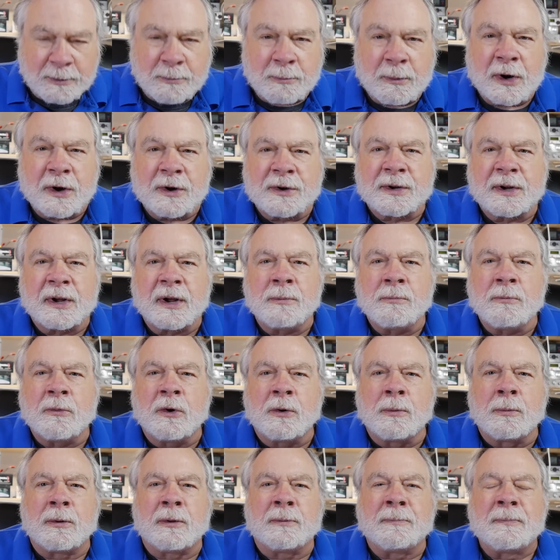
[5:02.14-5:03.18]
your Maritime
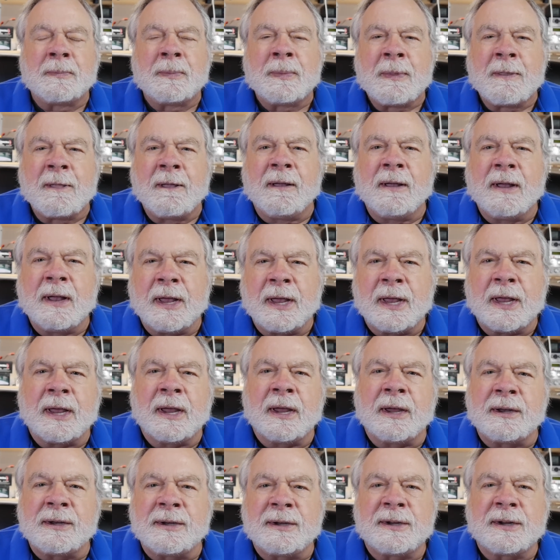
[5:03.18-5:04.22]
Mobile
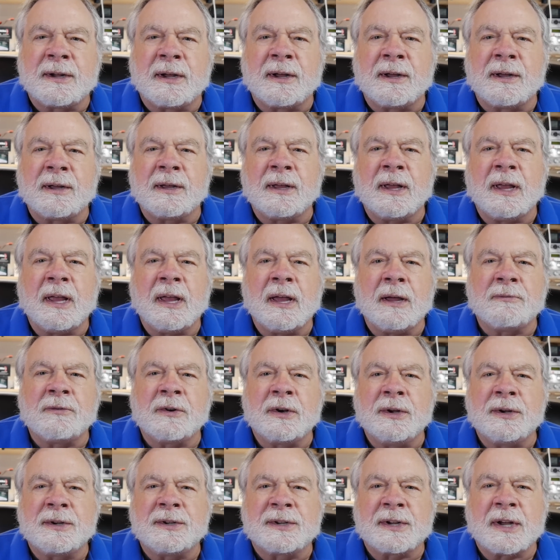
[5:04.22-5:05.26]
and uh, have a
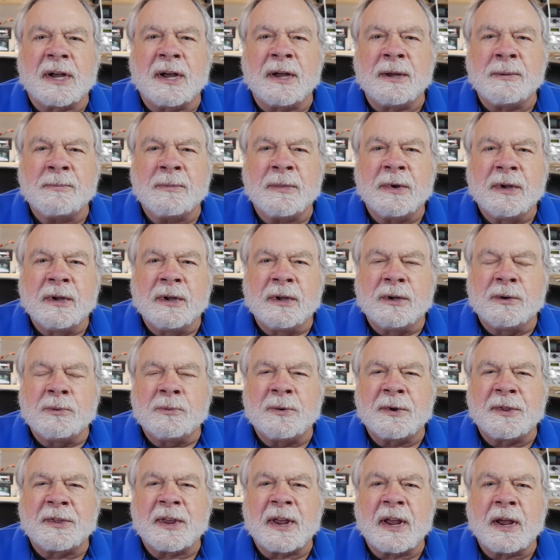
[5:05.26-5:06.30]
good time
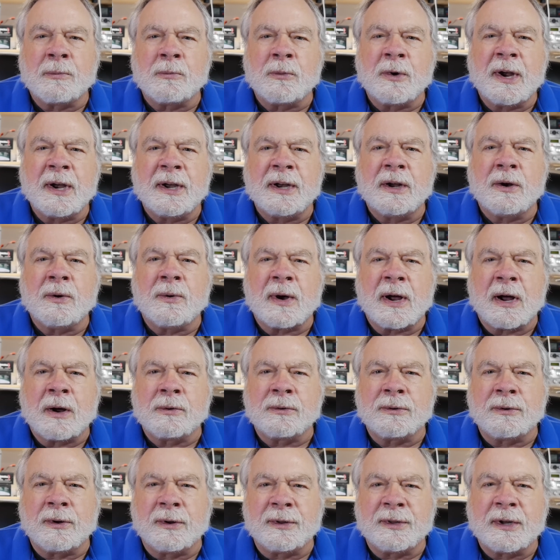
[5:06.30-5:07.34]
with ham radio
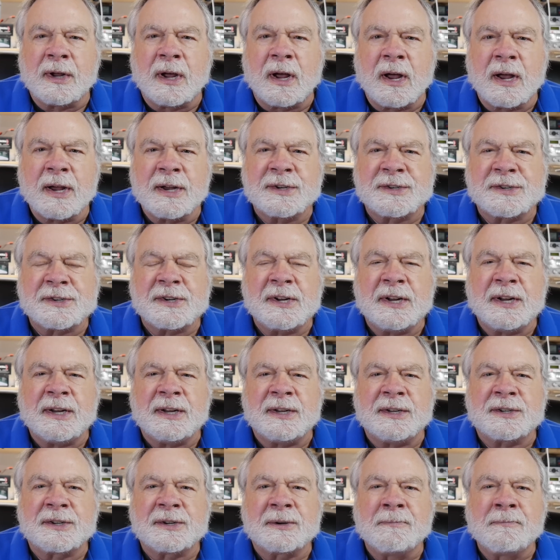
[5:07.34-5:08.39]
out on the high
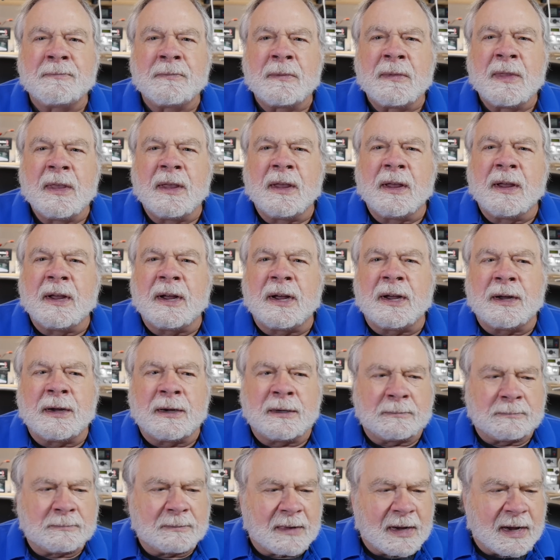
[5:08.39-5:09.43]
seas.
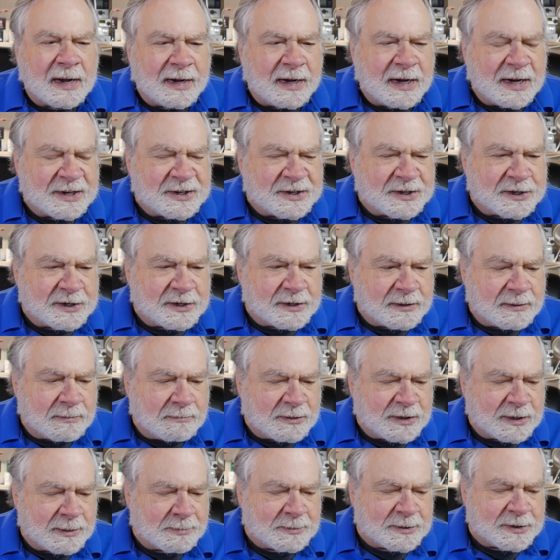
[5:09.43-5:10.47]
Um, I guess
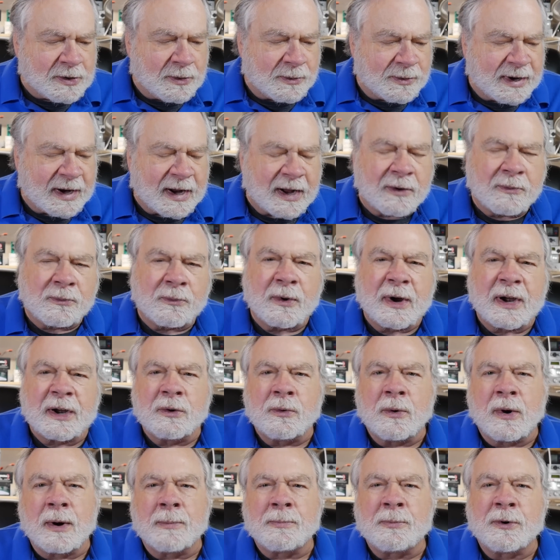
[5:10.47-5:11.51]
ships don't have
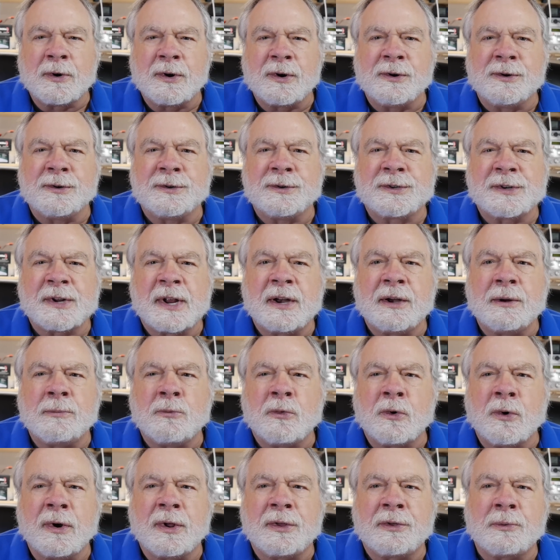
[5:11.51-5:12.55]
radio operators
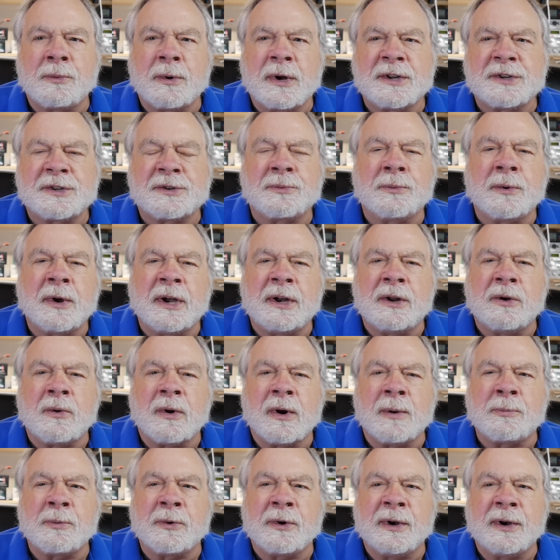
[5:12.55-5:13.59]
anymore, otherwise, the radio
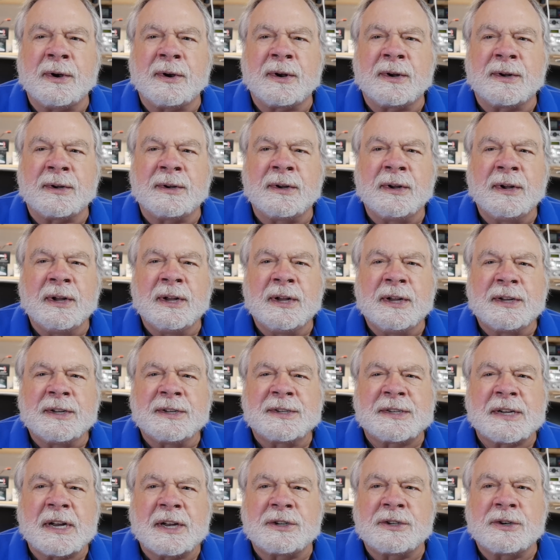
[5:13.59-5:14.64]
operator could
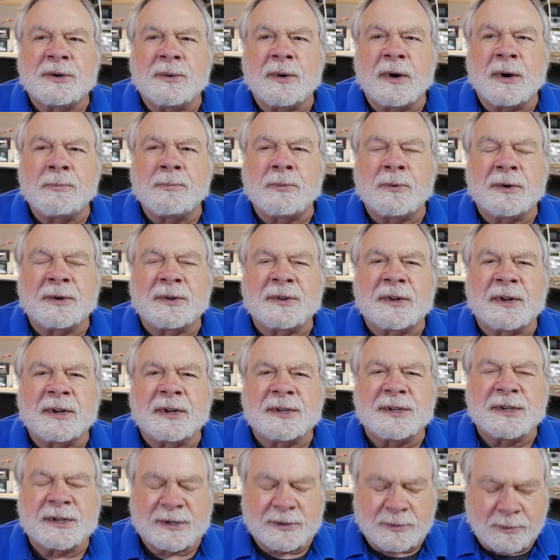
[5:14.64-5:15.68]
set you up with uh,
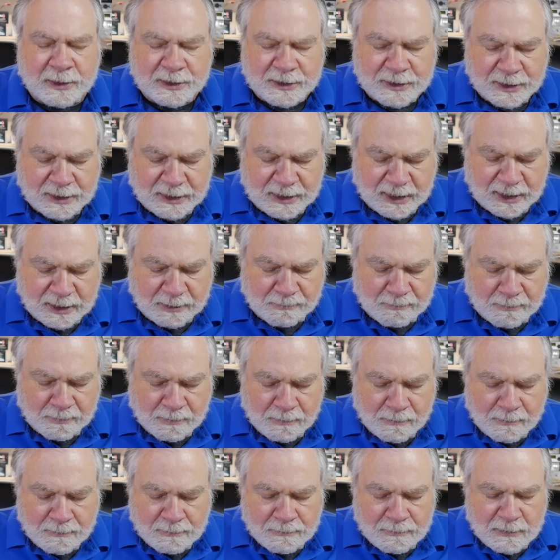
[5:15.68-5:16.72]
just what you need.
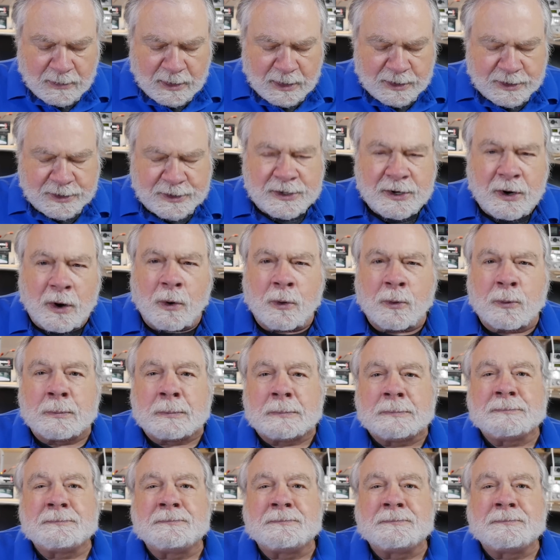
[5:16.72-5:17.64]
So,